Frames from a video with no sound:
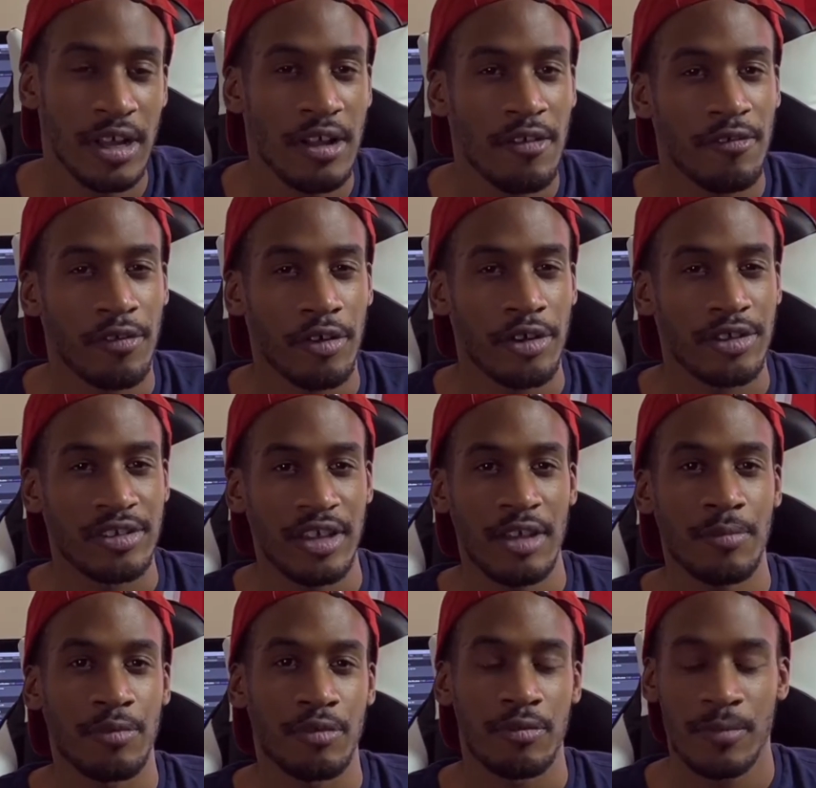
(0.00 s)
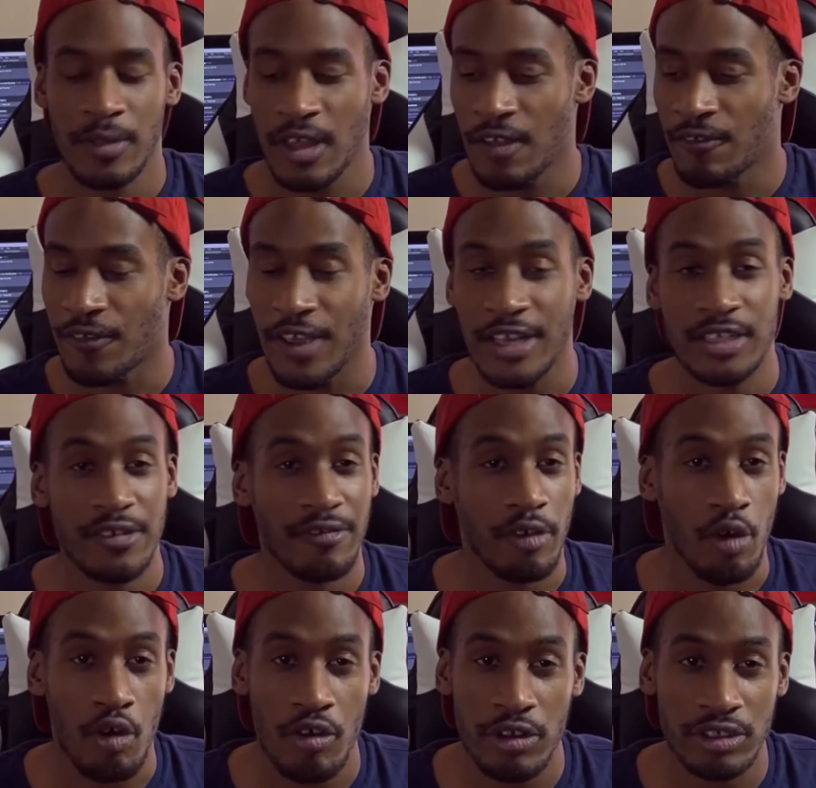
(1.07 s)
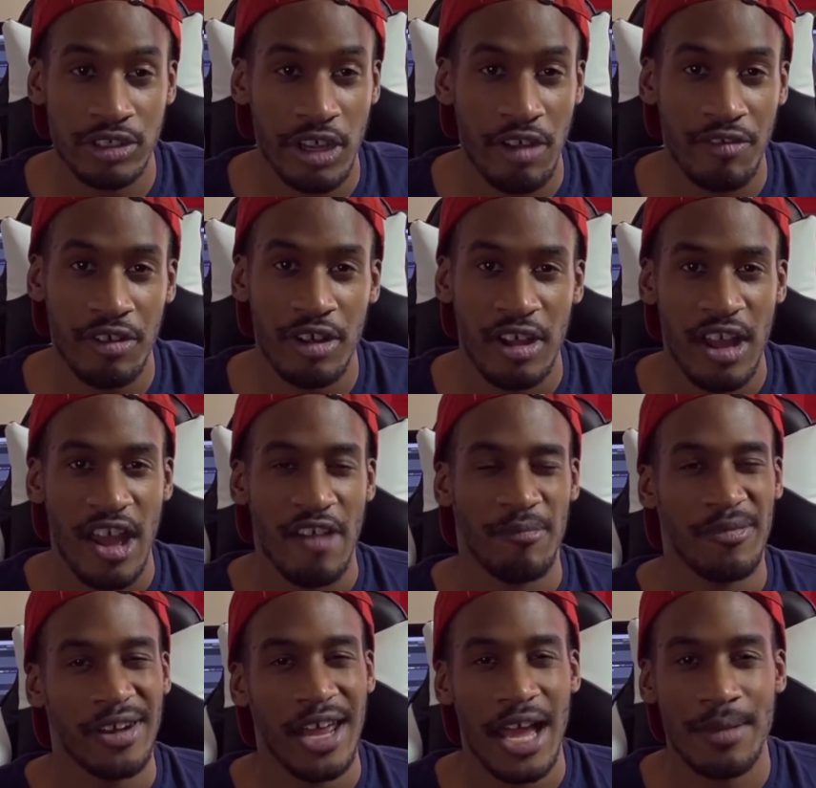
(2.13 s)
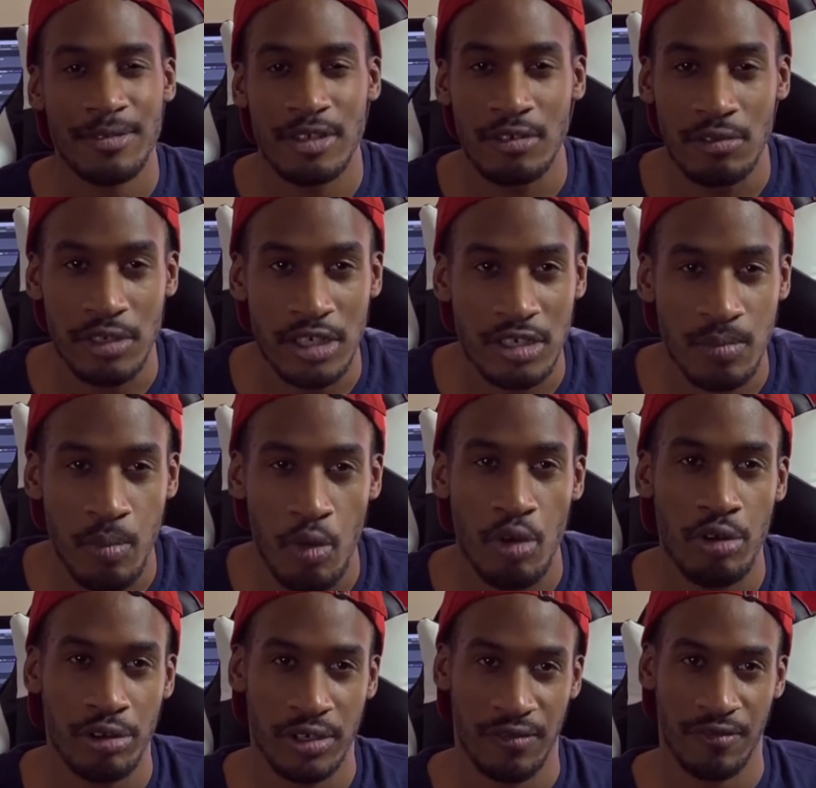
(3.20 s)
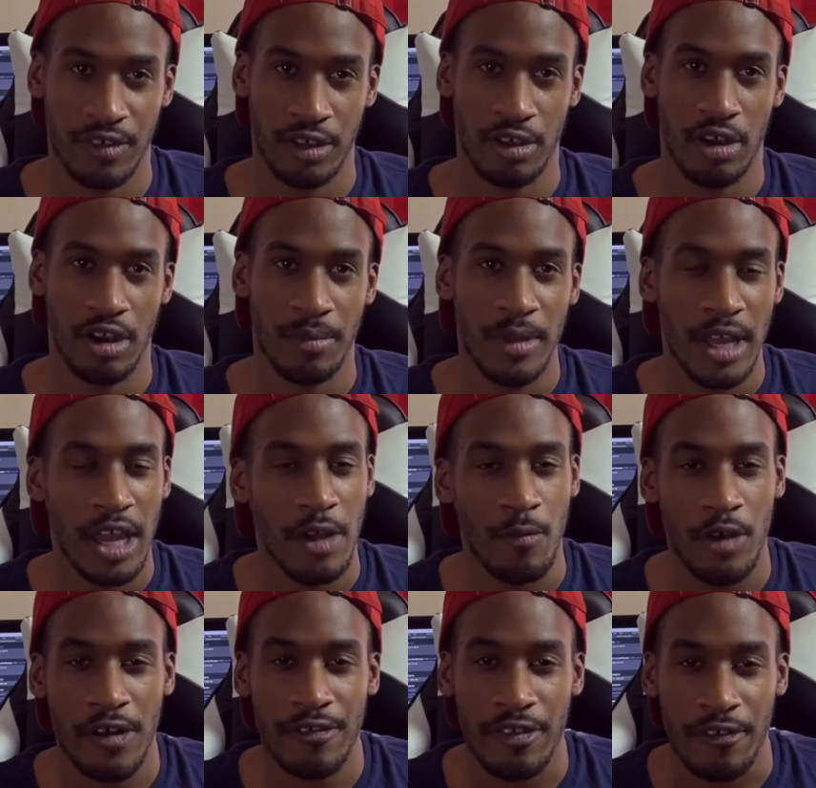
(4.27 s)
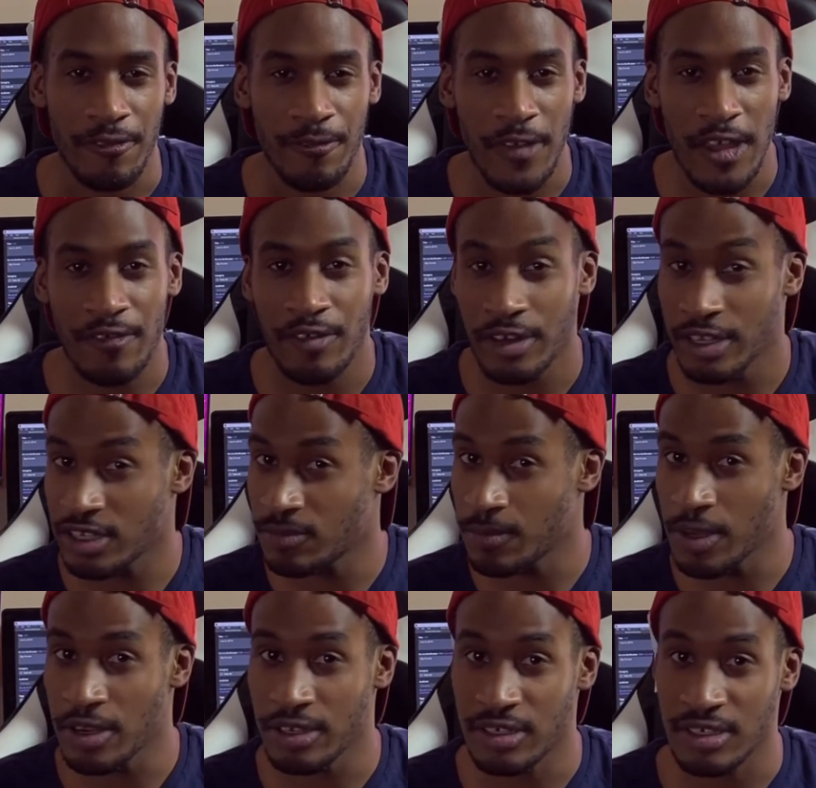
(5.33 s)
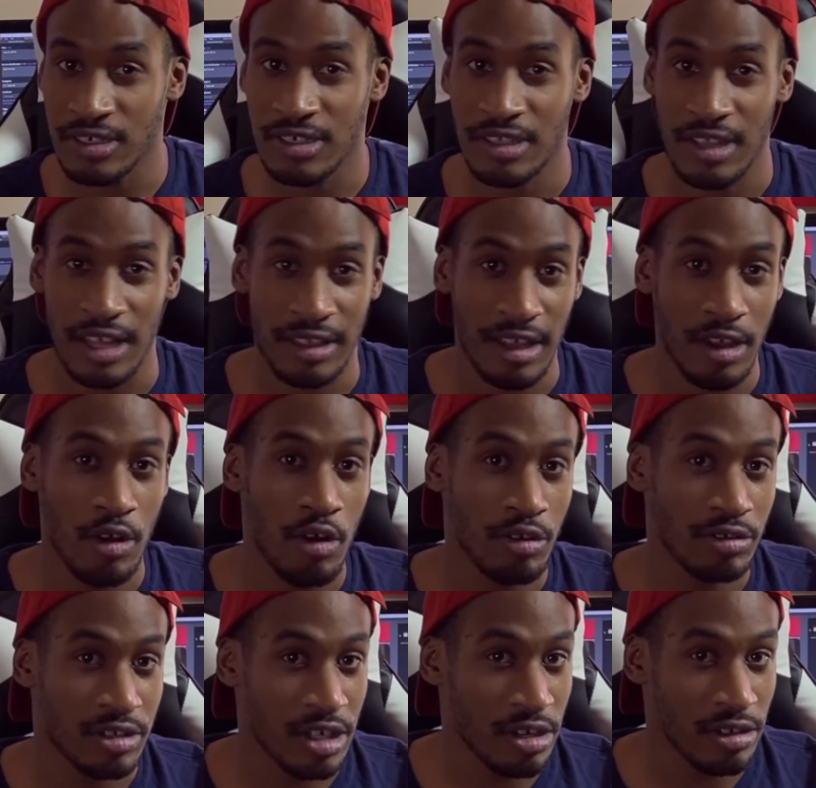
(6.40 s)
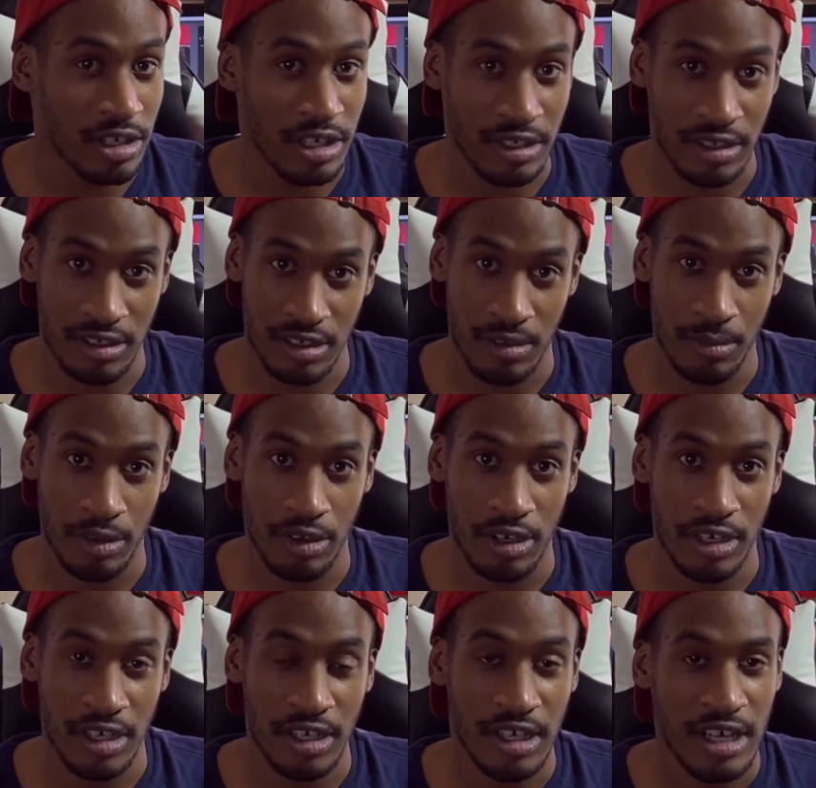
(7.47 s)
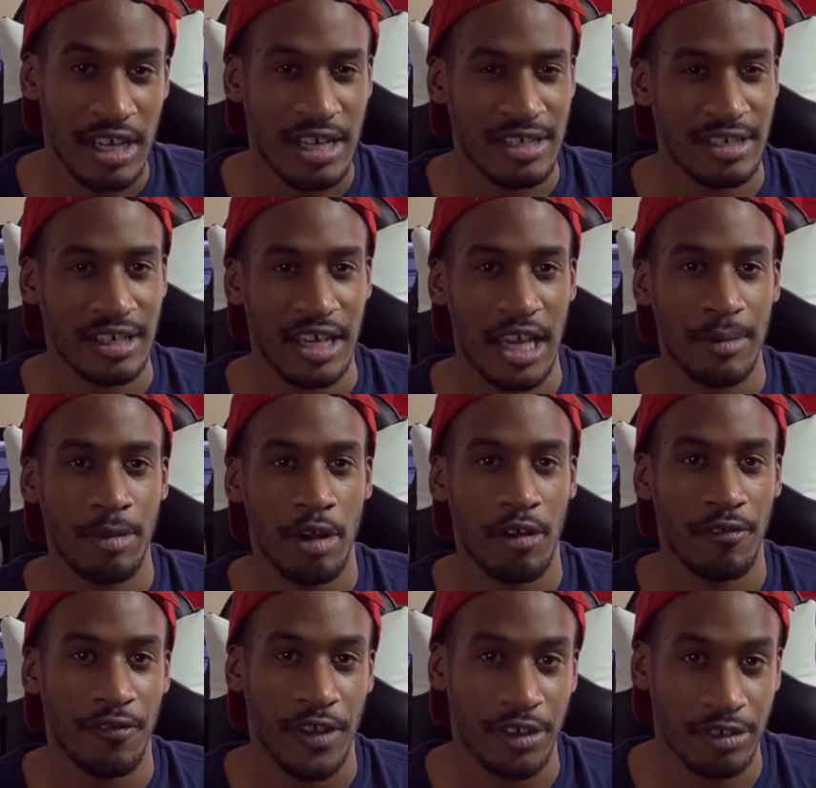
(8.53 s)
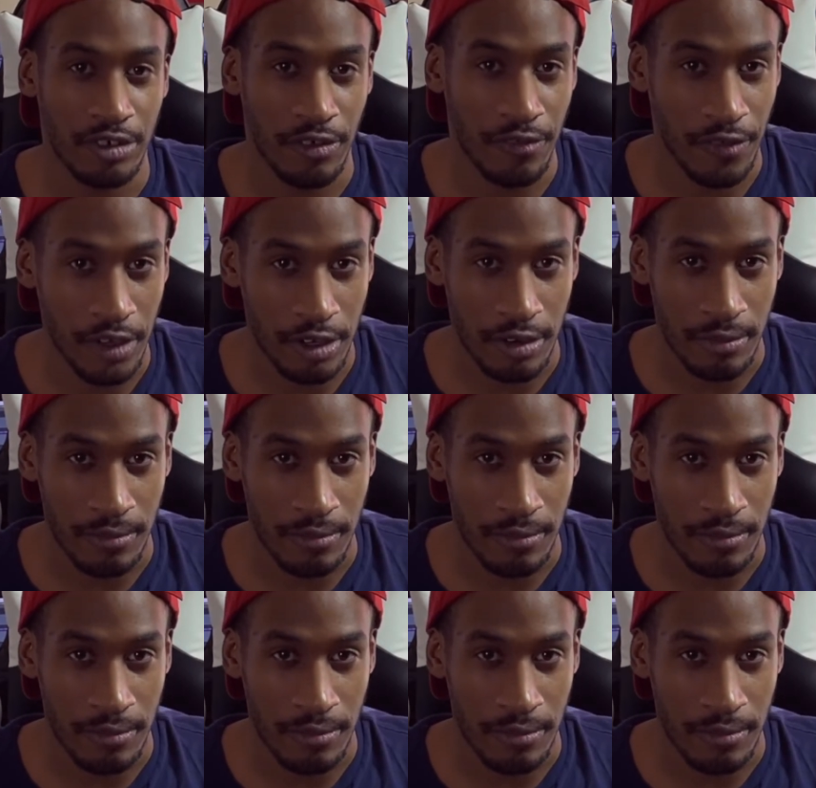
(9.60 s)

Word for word: For example, fans of the horror genre have been absolutely spoiled in VR. One of their favorite experiences that they hold dearly in this community is a game called Face Your Fear.